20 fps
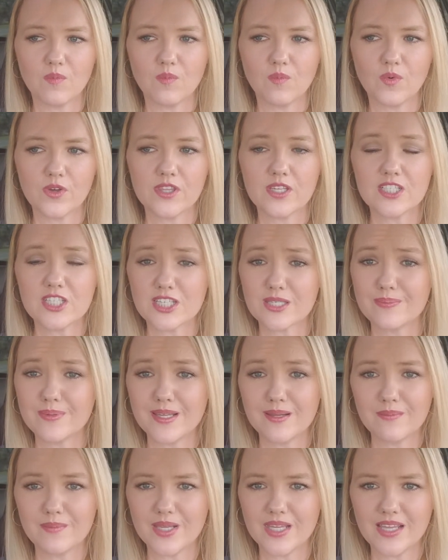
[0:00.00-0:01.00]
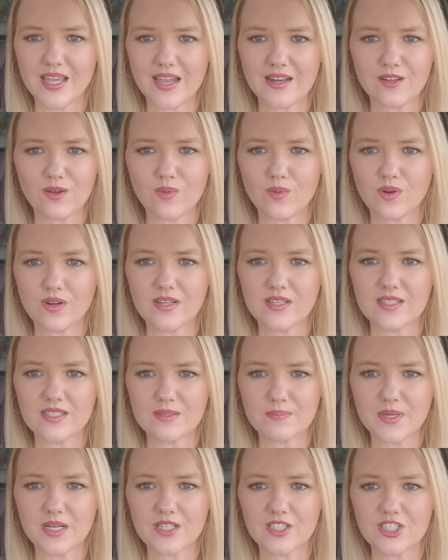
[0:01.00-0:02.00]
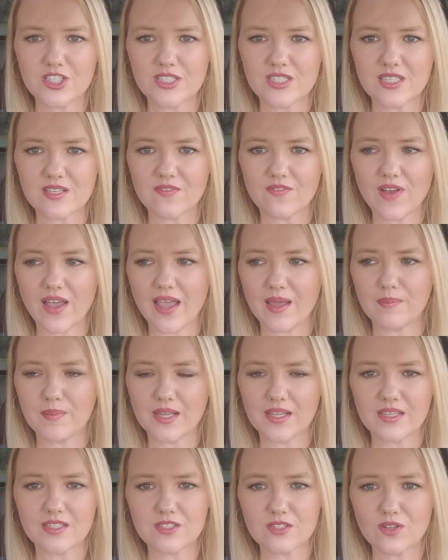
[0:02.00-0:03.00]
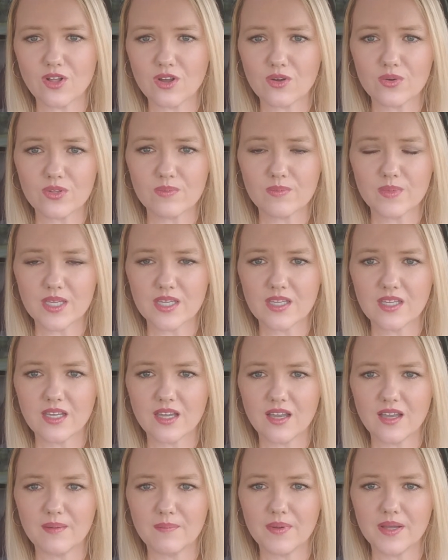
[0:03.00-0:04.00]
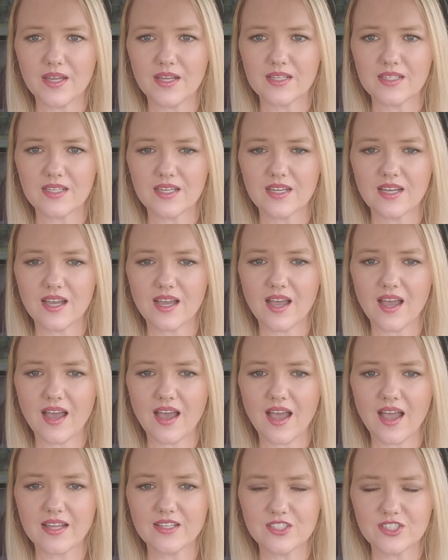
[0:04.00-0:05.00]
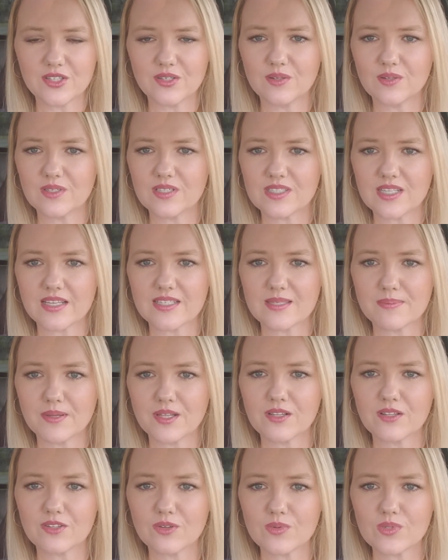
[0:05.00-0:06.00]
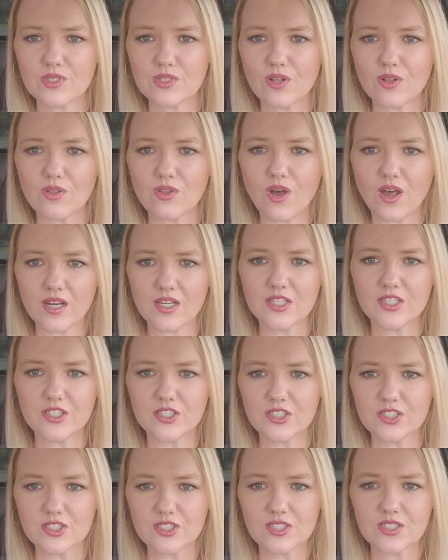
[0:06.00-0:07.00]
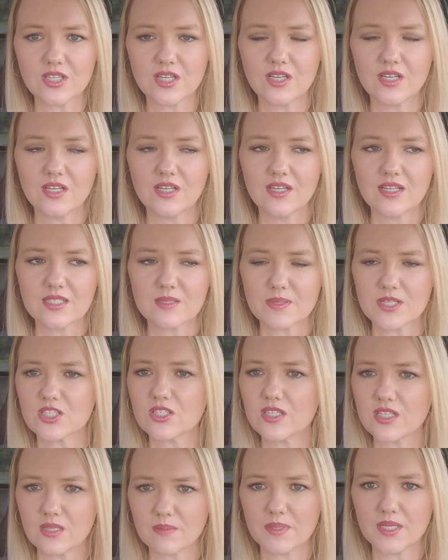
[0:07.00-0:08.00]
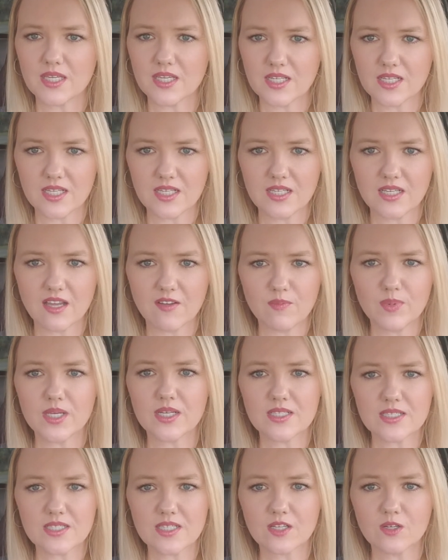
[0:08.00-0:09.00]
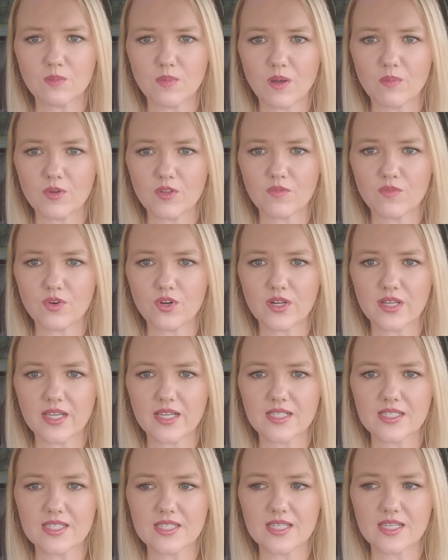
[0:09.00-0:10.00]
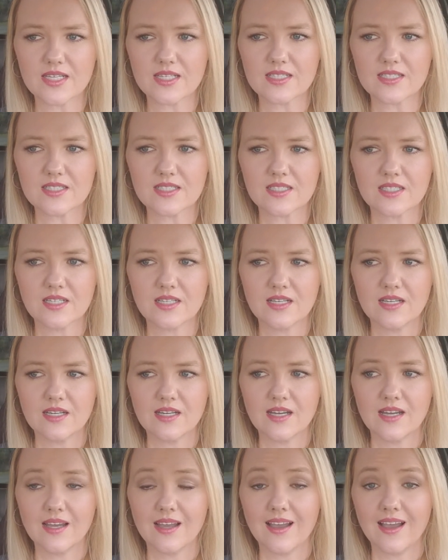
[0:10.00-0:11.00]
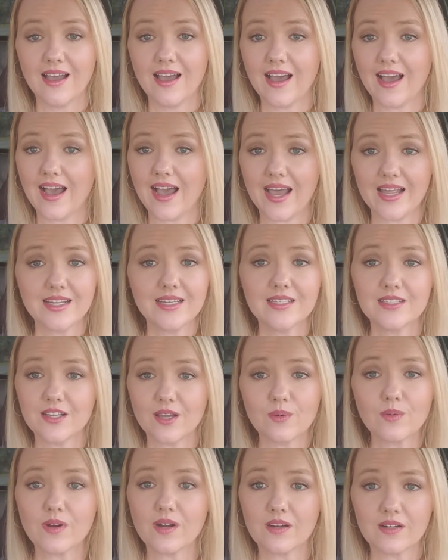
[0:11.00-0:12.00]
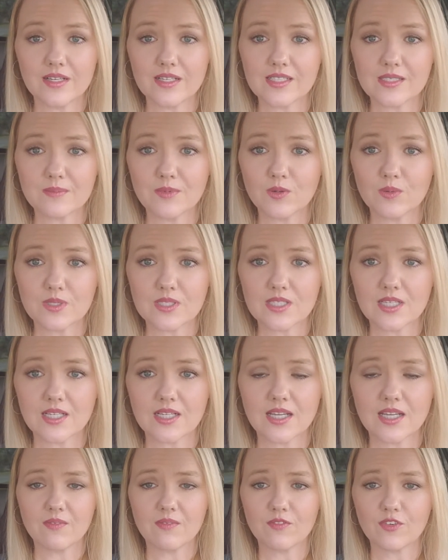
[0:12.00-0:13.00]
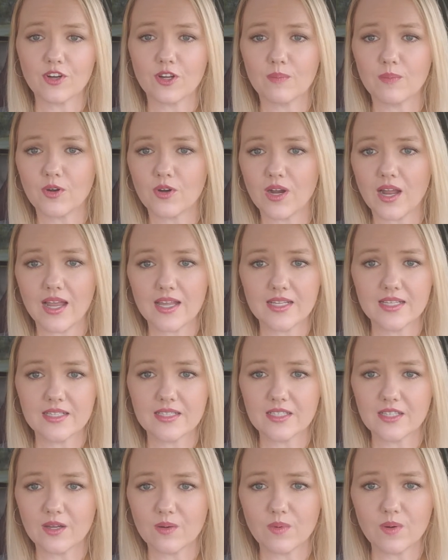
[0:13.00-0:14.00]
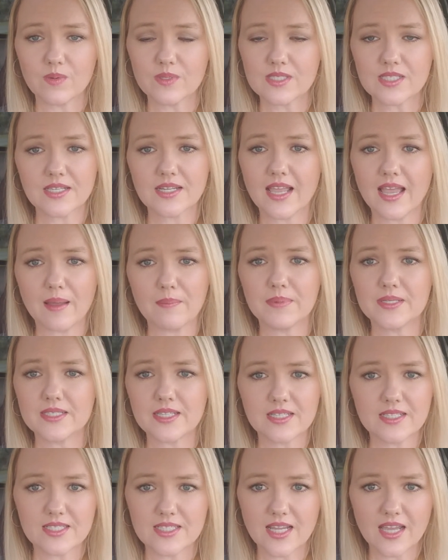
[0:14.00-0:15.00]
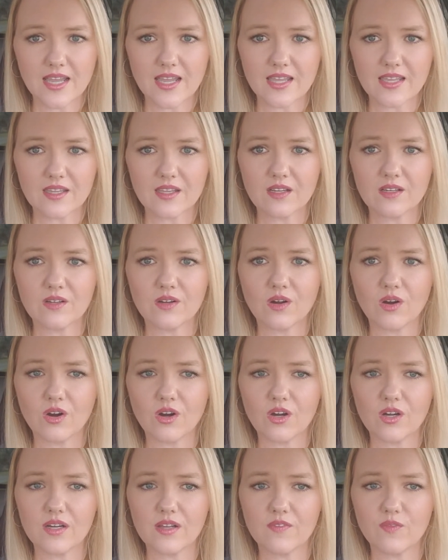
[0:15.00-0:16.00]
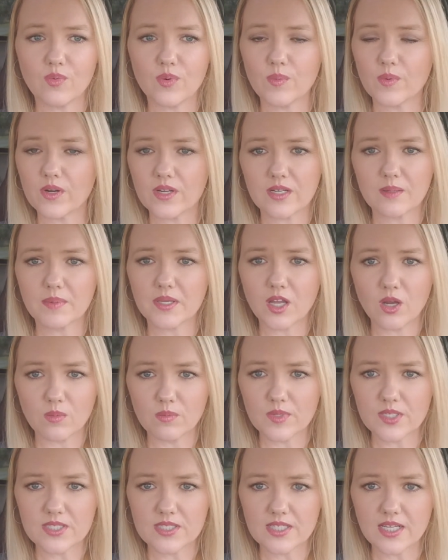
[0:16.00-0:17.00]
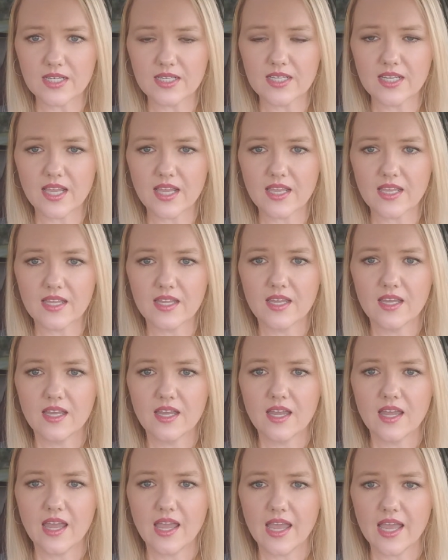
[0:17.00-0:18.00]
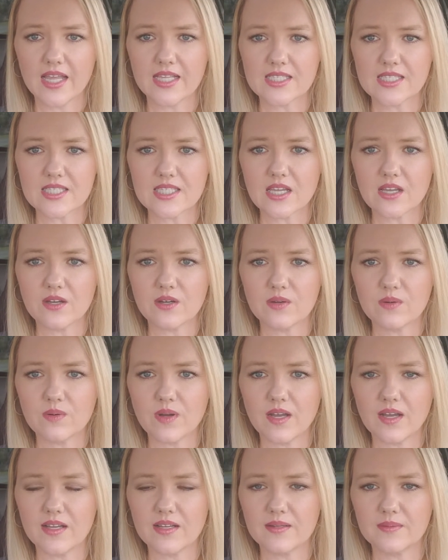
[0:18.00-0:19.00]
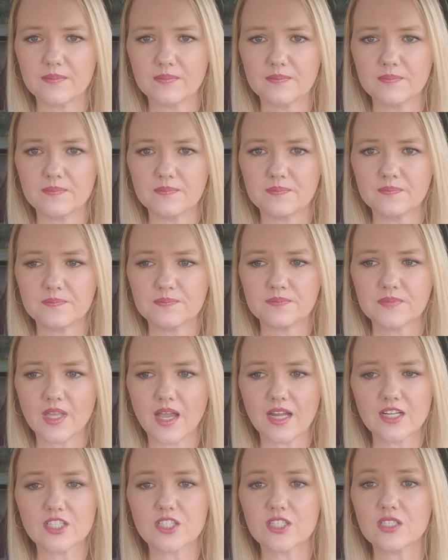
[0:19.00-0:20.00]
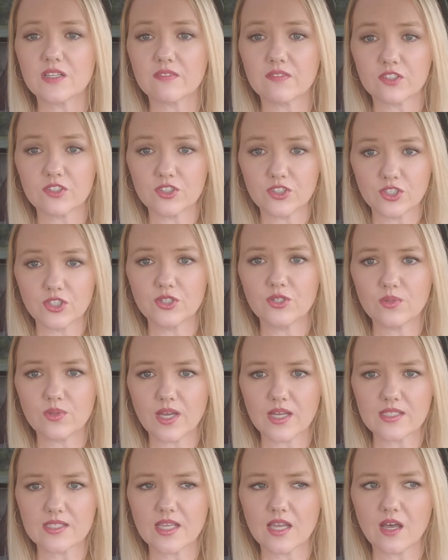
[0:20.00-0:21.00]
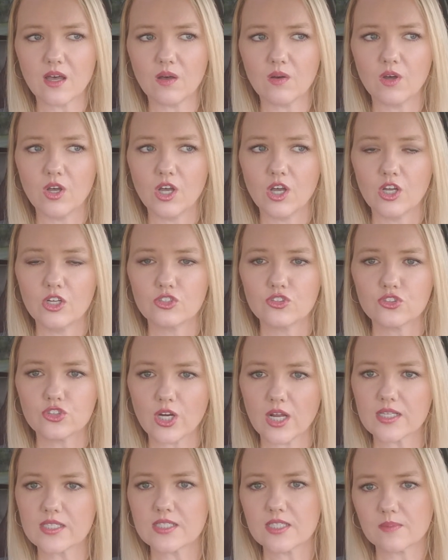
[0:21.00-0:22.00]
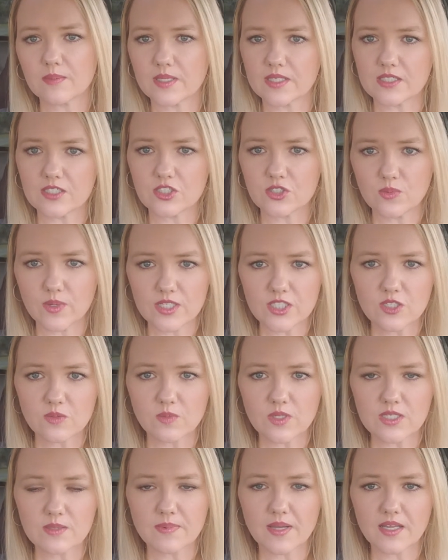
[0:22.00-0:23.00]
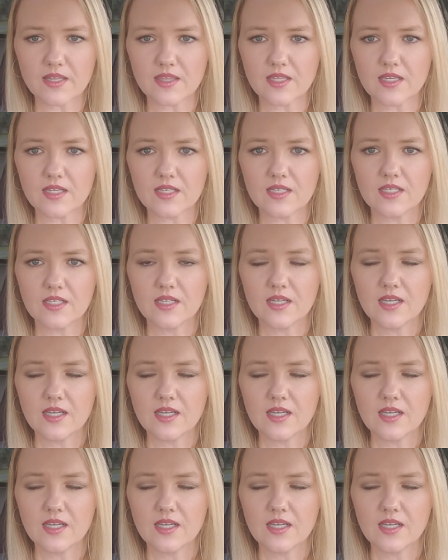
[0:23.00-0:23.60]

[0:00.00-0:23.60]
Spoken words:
With it just being me, I don't worry as much as if I had my kids along with me, but I do, because there was a lot of years, especially in the beginning of being a single mom with 4 kids, that I didn't know where our next meal was going to from, or I didn't know what was going to happen day to day, or if we were going to be homeless day to day. And so I just never knew. That's how drastic my situation was back then.